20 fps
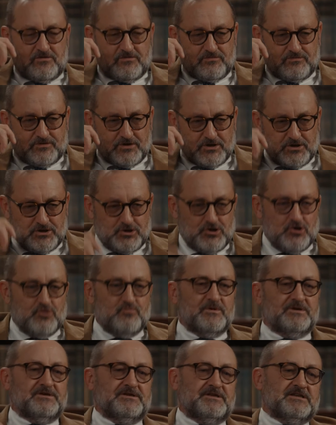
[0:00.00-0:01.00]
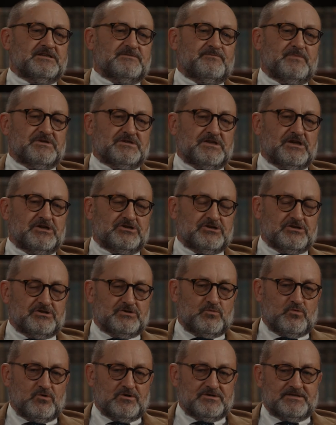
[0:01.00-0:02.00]
the human disposition
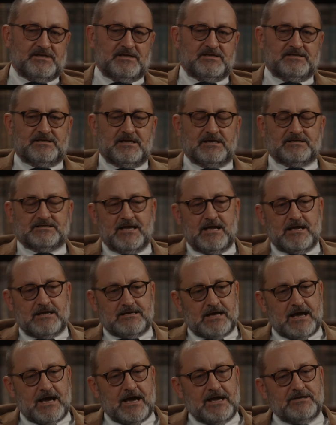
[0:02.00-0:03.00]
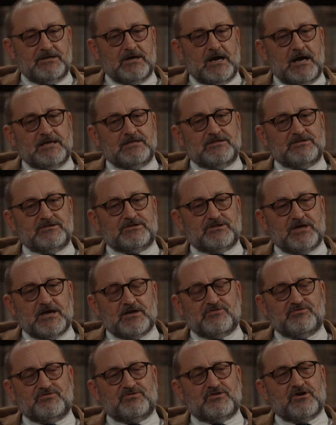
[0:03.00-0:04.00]
towards these things. Now, I
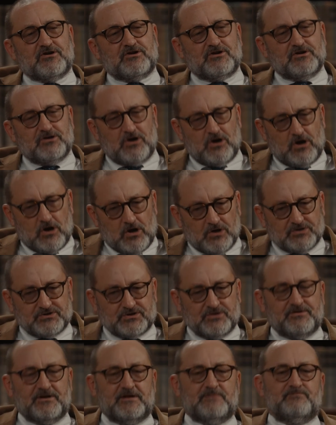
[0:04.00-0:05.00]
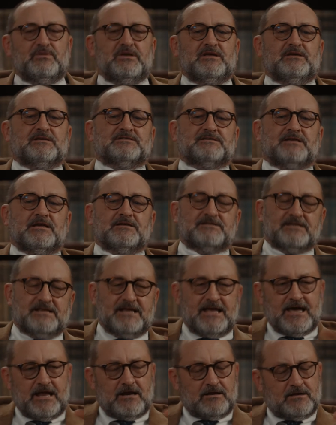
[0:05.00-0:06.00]
think there could also then be a sense,
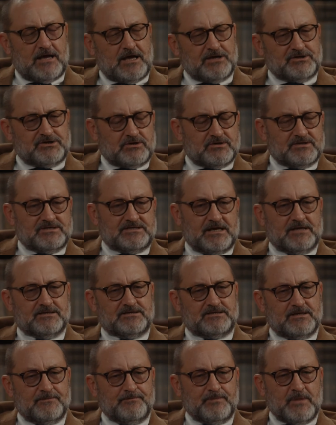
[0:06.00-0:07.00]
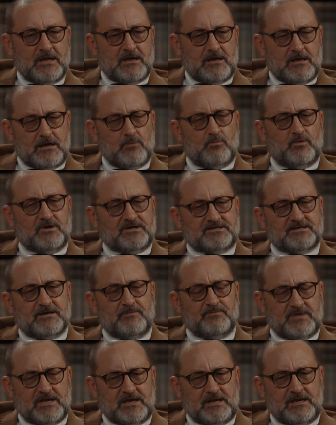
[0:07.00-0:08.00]
an analogical sense, in which
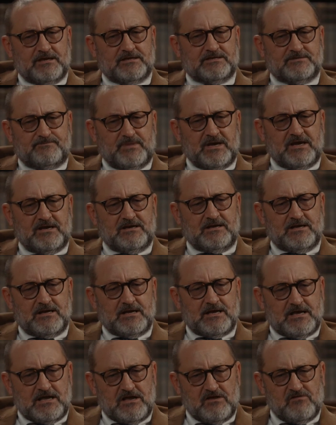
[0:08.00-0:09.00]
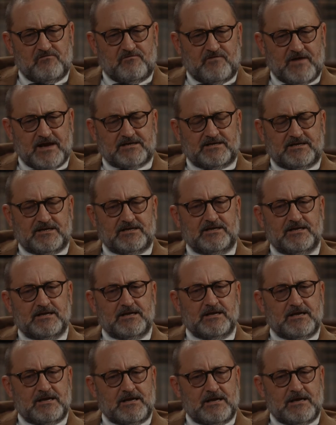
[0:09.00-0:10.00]
something is being effected
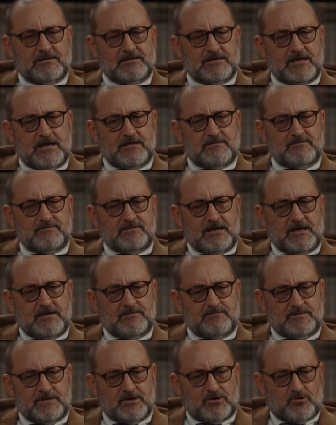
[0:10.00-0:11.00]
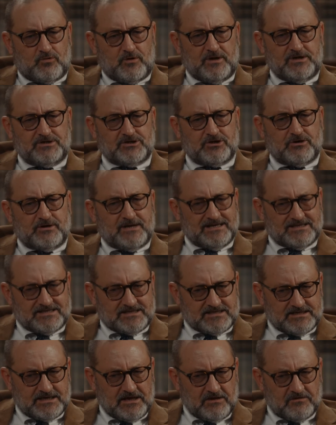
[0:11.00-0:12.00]
in the creature
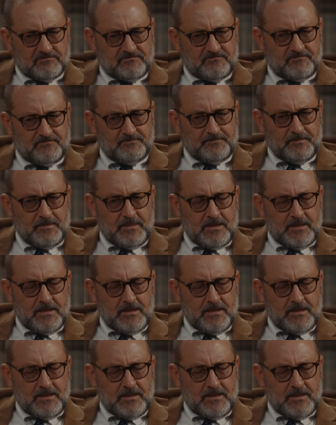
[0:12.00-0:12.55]
itself.